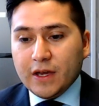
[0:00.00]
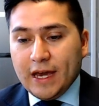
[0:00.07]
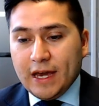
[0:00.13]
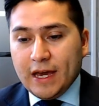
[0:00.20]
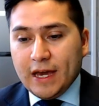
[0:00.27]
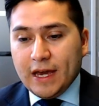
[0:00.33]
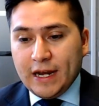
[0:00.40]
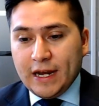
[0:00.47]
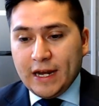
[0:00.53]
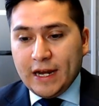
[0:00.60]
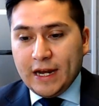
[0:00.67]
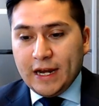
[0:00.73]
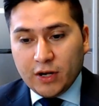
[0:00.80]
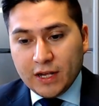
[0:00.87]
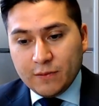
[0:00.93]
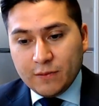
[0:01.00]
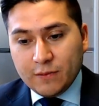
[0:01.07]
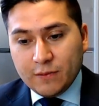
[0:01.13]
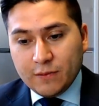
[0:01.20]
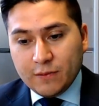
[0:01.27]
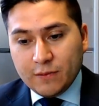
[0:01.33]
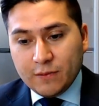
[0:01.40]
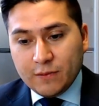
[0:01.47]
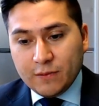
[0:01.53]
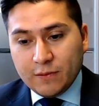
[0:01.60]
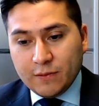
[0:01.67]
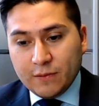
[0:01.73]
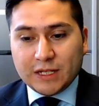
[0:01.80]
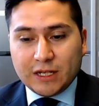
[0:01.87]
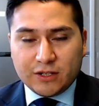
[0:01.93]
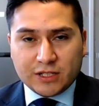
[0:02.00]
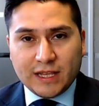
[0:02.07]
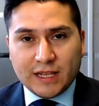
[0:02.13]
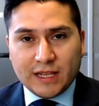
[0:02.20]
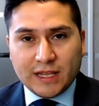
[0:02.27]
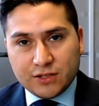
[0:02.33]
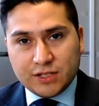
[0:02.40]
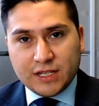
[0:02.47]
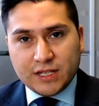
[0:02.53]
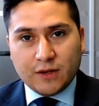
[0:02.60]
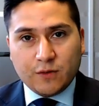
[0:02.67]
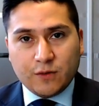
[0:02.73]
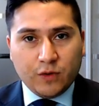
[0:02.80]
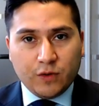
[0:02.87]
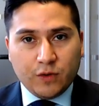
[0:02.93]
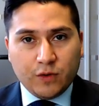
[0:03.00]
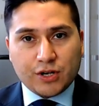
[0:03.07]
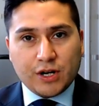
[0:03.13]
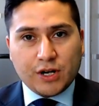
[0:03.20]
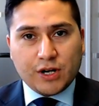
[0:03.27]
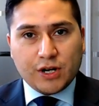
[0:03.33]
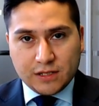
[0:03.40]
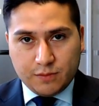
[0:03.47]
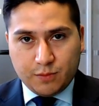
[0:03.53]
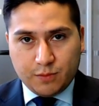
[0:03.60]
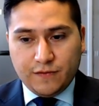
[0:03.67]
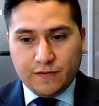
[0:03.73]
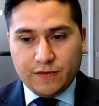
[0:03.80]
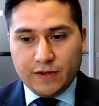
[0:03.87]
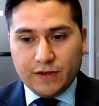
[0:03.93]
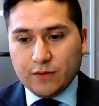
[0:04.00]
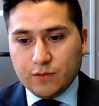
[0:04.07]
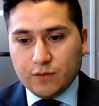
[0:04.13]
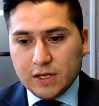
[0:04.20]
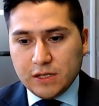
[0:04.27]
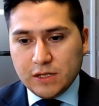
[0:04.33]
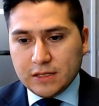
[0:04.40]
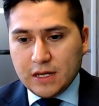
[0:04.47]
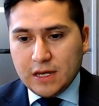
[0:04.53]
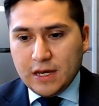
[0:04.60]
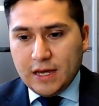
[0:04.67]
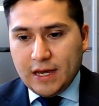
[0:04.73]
And now the market moved to the upside, because I like to stick with the trend until proven otherwise.